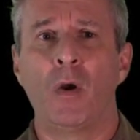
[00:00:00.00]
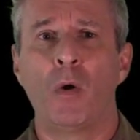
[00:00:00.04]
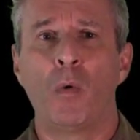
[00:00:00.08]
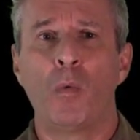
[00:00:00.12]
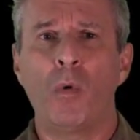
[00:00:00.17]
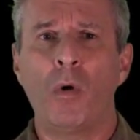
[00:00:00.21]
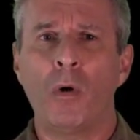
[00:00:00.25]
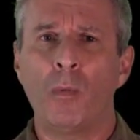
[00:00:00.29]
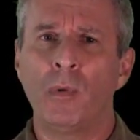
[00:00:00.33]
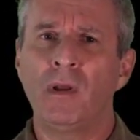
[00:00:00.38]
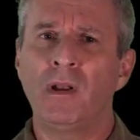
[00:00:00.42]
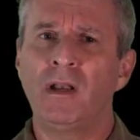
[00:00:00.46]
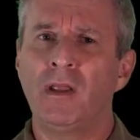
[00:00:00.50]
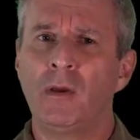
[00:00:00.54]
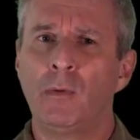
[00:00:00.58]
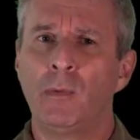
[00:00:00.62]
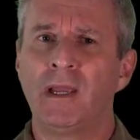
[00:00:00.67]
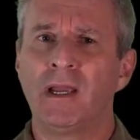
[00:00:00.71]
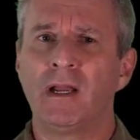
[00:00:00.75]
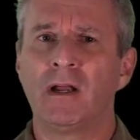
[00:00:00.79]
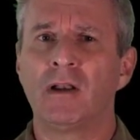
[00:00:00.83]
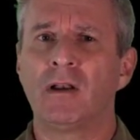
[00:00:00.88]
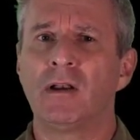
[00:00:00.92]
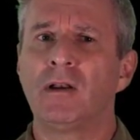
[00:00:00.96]
What will you
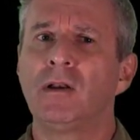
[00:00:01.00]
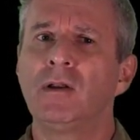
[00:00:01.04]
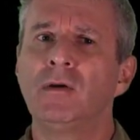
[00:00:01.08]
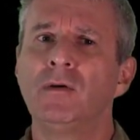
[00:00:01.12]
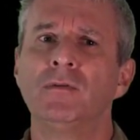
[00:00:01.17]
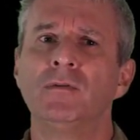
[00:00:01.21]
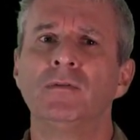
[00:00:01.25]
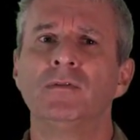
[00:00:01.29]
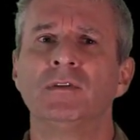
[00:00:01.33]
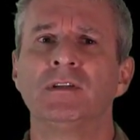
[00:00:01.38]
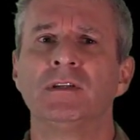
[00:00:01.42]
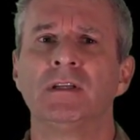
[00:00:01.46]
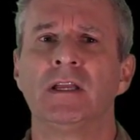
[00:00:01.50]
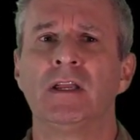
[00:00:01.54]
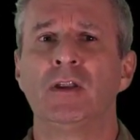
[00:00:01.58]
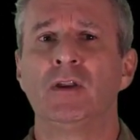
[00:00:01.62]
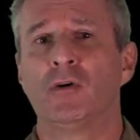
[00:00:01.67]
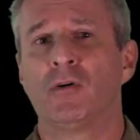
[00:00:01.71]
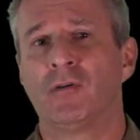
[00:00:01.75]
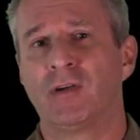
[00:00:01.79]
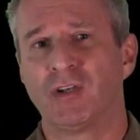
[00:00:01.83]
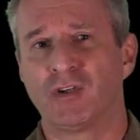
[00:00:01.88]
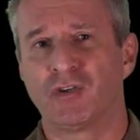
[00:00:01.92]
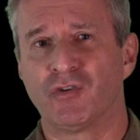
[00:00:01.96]
include in
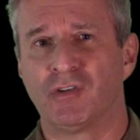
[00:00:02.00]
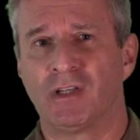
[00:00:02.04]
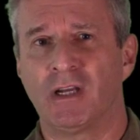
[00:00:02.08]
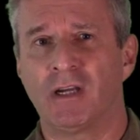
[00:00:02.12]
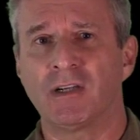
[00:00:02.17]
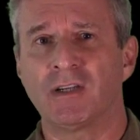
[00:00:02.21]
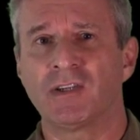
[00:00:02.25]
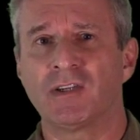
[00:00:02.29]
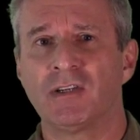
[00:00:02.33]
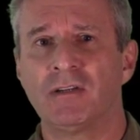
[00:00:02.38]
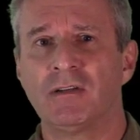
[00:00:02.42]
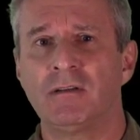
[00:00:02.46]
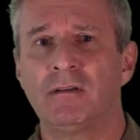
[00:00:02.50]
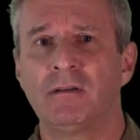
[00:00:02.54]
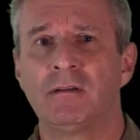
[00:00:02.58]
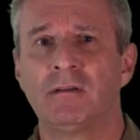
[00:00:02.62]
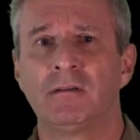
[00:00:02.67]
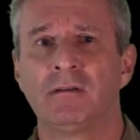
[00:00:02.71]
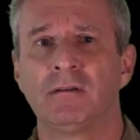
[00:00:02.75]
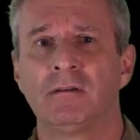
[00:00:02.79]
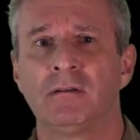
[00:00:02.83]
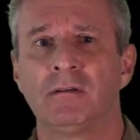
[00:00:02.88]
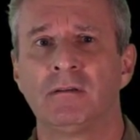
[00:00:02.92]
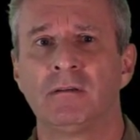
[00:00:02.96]
your introduction
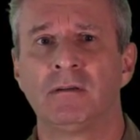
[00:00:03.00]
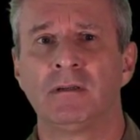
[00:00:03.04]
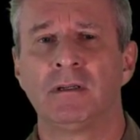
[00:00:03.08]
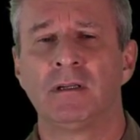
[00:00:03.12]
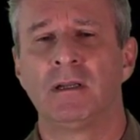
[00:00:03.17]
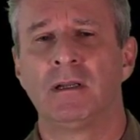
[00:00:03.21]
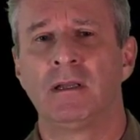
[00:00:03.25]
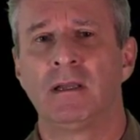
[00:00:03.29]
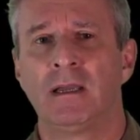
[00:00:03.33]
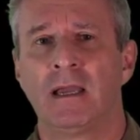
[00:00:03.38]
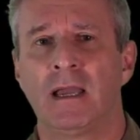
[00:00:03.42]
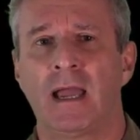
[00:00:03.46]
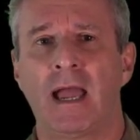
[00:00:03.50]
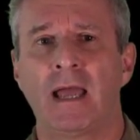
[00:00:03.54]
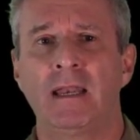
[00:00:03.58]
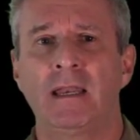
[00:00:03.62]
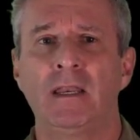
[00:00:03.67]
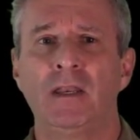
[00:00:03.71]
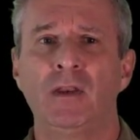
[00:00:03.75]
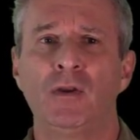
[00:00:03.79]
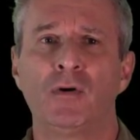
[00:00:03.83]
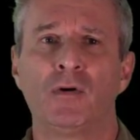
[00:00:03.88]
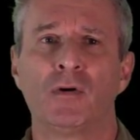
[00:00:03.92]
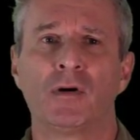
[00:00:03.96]
and
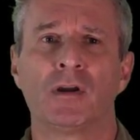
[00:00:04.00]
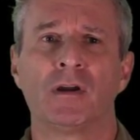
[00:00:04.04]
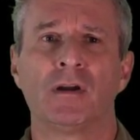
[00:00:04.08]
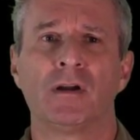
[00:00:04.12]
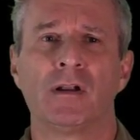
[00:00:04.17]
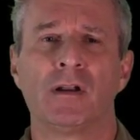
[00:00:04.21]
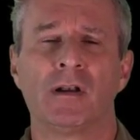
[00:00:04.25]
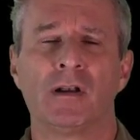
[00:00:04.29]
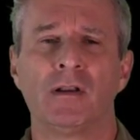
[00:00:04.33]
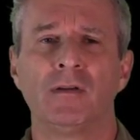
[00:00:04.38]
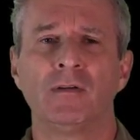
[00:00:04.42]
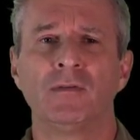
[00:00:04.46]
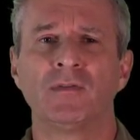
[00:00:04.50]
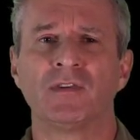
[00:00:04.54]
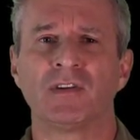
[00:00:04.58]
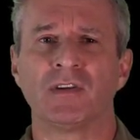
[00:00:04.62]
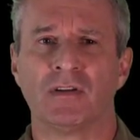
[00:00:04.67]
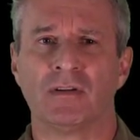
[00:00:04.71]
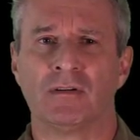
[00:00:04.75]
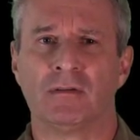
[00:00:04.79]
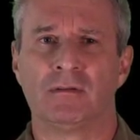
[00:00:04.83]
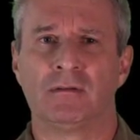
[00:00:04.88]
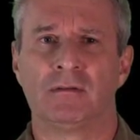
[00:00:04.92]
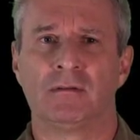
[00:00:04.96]
in your
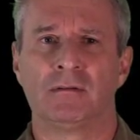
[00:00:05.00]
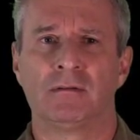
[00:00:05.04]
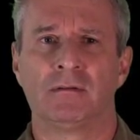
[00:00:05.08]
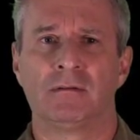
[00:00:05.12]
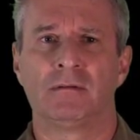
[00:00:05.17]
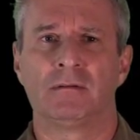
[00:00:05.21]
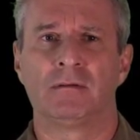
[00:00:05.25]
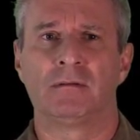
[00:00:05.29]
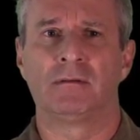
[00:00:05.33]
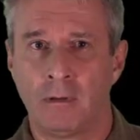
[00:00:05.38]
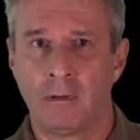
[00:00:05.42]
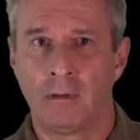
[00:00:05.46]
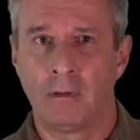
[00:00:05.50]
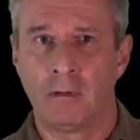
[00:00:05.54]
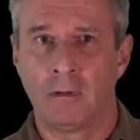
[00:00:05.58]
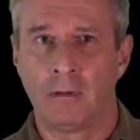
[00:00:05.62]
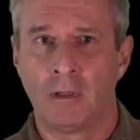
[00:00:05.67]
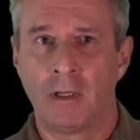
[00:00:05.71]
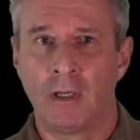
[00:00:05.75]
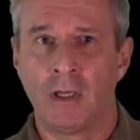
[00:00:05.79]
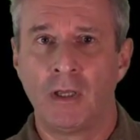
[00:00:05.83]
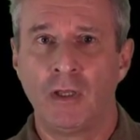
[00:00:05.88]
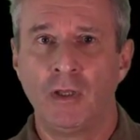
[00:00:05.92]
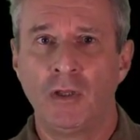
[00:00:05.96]
conclusion?
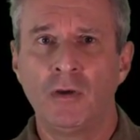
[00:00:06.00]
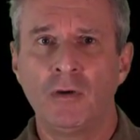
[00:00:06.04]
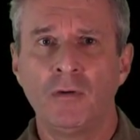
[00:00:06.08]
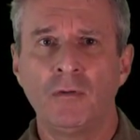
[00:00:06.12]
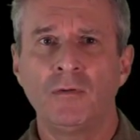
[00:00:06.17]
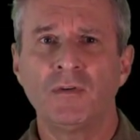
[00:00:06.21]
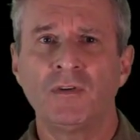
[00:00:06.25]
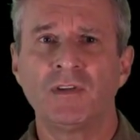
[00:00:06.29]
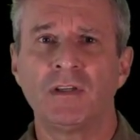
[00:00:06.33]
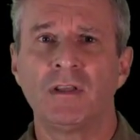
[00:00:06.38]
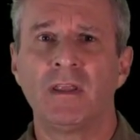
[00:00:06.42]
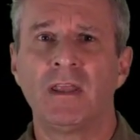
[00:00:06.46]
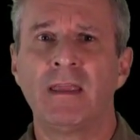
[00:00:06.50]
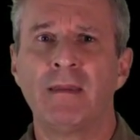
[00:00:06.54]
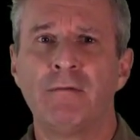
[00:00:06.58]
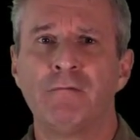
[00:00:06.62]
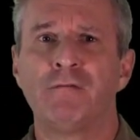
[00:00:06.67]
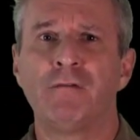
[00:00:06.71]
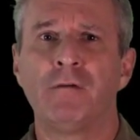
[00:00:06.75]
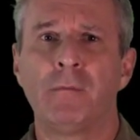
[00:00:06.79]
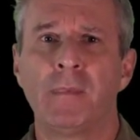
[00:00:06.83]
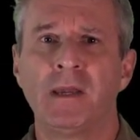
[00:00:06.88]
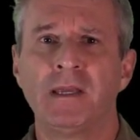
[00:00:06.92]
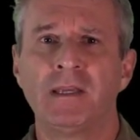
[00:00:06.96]
Use the
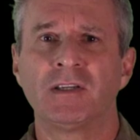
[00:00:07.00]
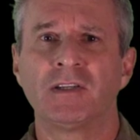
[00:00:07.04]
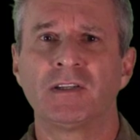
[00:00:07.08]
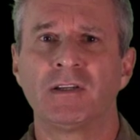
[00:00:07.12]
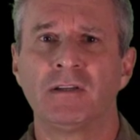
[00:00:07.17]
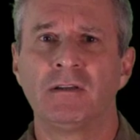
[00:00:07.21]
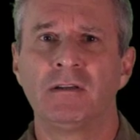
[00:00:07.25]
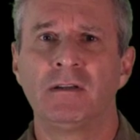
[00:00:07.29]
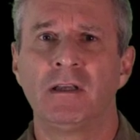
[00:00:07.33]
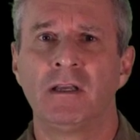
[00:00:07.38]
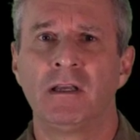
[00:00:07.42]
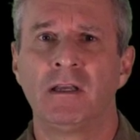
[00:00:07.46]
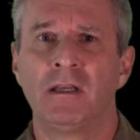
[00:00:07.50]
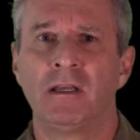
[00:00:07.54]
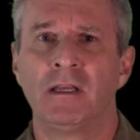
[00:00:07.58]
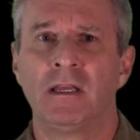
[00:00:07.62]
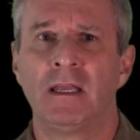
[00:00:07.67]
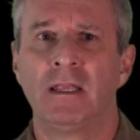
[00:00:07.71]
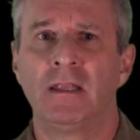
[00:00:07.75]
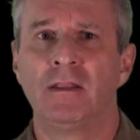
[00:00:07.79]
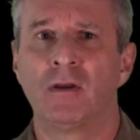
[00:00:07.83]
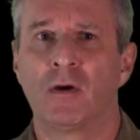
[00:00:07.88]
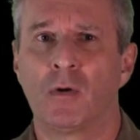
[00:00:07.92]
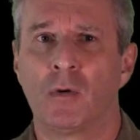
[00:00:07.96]
information
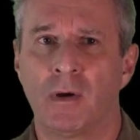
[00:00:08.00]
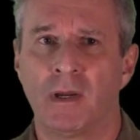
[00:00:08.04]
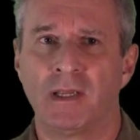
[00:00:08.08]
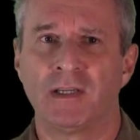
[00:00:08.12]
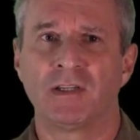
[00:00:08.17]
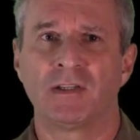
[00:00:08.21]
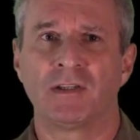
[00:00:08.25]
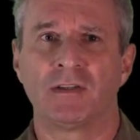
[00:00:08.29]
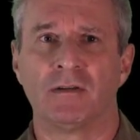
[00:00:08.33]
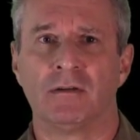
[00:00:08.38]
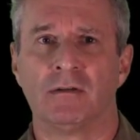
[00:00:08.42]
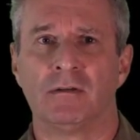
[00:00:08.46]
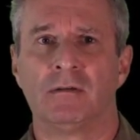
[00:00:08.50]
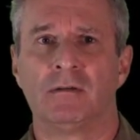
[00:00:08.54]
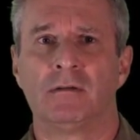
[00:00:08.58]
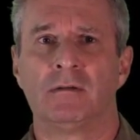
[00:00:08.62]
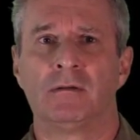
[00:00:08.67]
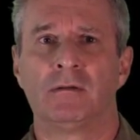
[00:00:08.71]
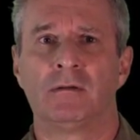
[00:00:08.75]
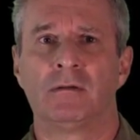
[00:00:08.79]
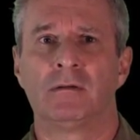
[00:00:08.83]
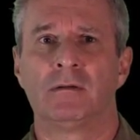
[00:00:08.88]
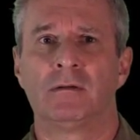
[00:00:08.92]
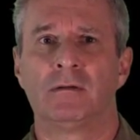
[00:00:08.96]
in the question.
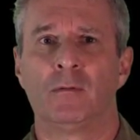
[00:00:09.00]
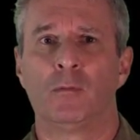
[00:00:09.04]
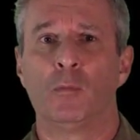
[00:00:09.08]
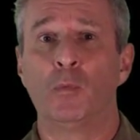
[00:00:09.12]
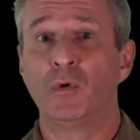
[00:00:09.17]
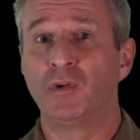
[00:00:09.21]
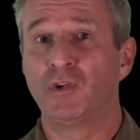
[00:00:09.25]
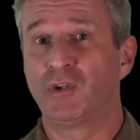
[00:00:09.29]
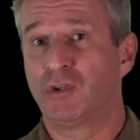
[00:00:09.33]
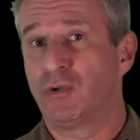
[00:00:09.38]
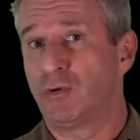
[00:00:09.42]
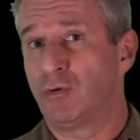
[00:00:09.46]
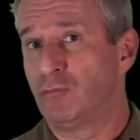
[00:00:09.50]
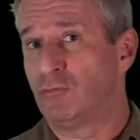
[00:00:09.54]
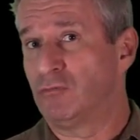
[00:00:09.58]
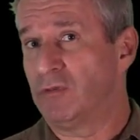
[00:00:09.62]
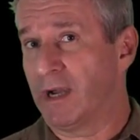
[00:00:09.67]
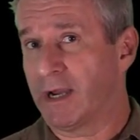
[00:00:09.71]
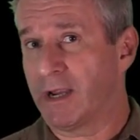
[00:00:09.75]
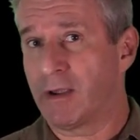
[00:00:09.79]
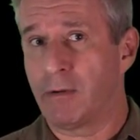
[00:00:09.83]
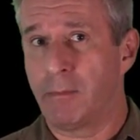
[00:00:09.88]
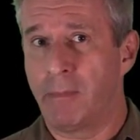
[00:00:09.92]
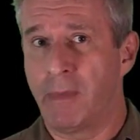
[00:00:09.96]
Would you
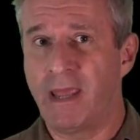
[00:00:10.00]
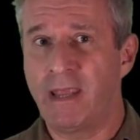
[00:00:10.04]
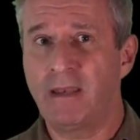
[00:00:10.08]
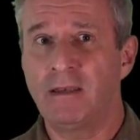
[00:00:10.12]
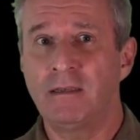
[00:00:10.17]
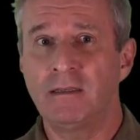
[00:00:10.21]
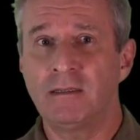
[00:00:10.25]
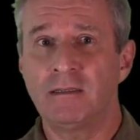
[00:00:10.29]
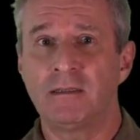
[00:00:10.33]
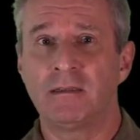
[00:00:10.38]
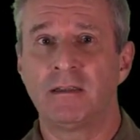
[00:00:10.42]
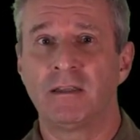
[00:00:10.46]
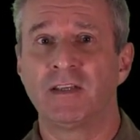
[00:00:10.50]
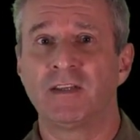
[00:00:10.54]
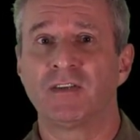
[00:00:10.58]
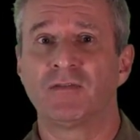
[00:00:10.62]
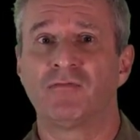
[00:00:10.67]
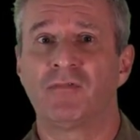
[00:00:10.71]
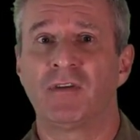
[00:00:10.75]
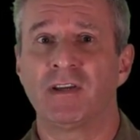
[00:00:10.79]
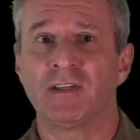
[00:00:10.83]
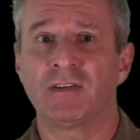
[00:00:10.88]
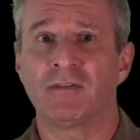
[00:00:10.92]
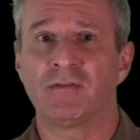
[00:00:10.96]
recommend this
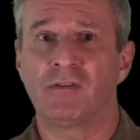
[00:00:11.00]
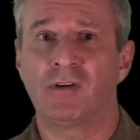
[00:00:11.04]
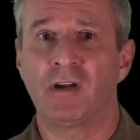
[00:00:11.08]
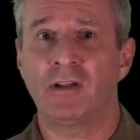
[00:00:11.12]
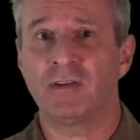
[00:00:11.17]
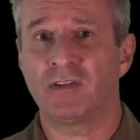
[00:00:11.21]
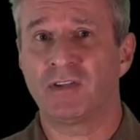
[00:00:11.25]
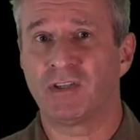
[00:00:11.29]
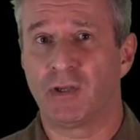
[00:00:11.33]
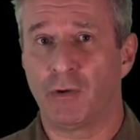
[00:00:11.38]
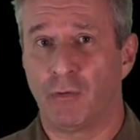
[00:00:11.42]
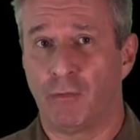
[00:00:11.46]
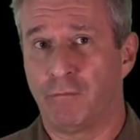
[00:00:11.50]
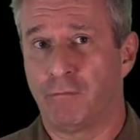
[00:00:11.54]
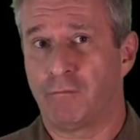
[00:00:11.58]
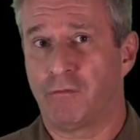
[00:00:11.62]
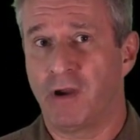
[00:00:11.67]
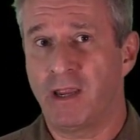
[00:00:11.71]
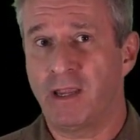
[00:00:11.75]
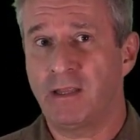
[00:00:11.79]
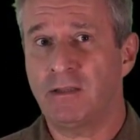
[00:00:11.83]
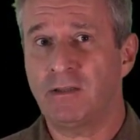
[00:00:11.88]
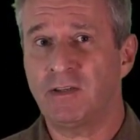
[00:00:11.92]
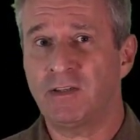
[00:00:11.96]
restaurant to your
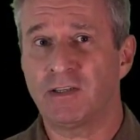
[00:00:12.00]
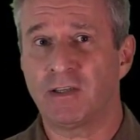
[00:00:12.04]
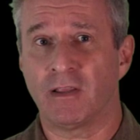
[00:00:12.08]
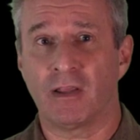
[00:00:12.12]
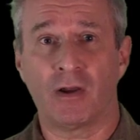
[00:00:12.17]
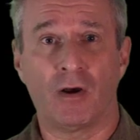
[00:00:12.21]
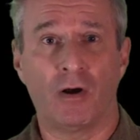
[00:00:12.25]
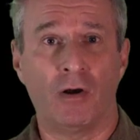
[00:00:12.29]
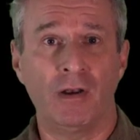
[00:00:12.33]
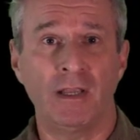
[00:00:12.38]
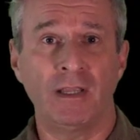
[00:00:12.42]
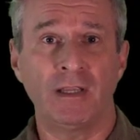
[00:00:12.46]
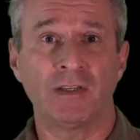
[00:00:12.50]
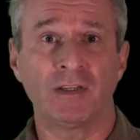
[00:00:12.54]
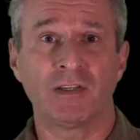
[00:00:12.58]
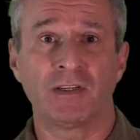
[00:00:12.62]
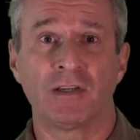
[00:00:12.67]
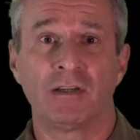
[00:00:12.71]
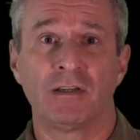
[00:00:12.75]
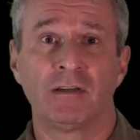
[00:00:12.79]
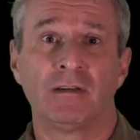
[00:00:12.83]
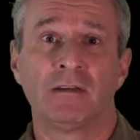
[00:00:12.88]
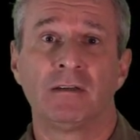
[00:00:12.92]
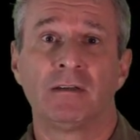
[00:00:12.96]
friends at the college?
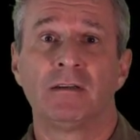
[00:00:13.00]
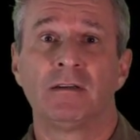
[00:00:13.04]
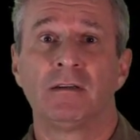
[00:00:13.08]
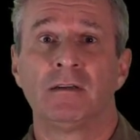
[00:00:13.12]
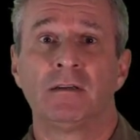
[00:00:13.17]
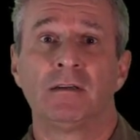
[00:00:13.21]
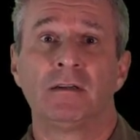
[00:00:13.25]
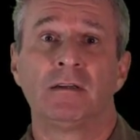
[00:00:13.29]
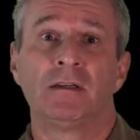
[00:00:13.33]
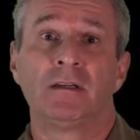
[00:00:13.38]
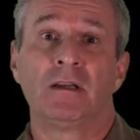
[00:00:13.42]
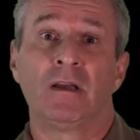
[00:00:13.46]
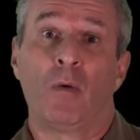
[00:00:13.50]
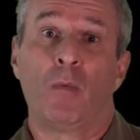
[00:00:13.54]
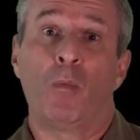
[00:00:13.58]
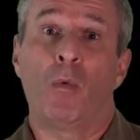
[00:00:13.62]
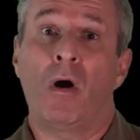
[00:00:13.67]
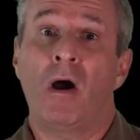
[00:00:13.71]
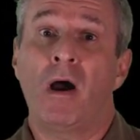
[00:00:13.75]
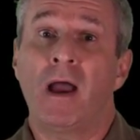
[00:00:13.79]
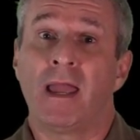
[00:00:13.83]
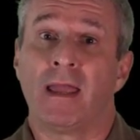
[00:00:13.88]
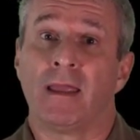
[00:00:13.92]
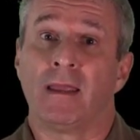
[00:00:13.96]

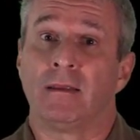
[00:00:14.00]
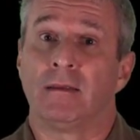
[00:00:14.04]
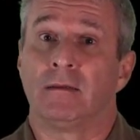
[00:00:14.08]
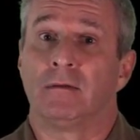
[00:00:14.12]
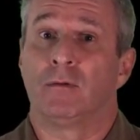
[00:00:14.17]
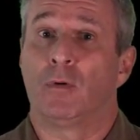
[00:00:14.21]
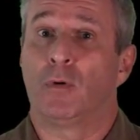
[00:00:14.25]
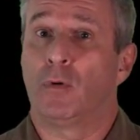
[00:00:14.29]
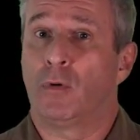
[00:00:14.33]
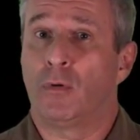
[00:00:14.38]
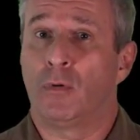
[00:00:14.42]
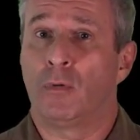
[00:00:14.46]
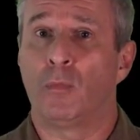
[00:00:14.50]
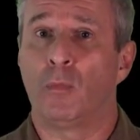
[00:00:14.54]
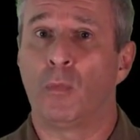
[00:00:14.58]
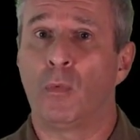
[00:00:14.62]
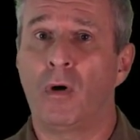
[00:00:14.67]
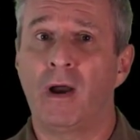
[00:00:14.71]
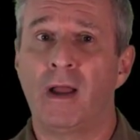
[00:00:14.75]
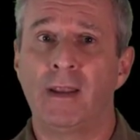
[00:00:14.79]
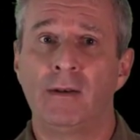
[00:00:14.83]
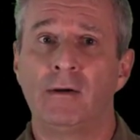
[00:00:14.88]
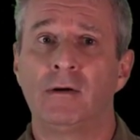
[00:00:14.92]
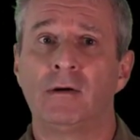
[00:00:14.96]
Why or
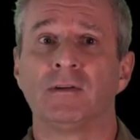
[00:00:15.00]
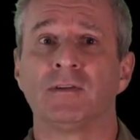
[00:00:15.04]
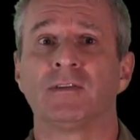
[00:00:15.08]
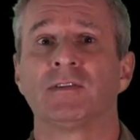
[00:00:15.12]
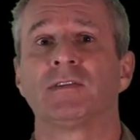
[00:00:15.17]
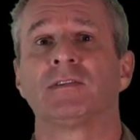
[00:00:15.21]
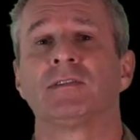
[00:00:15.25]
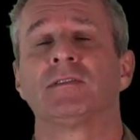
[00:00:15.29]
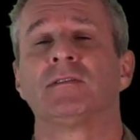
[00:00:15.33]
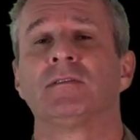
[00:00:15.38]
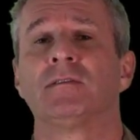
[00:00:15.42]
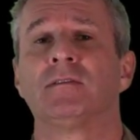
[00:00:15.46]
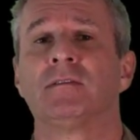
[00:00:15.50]
why not?